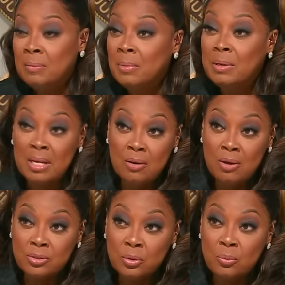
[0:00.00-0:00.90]
But he
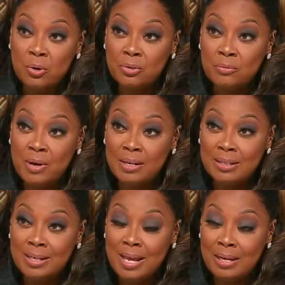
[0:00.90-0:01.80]
also worked around the
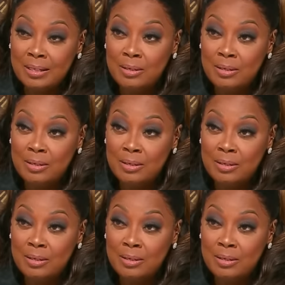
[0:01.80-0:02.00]
clock.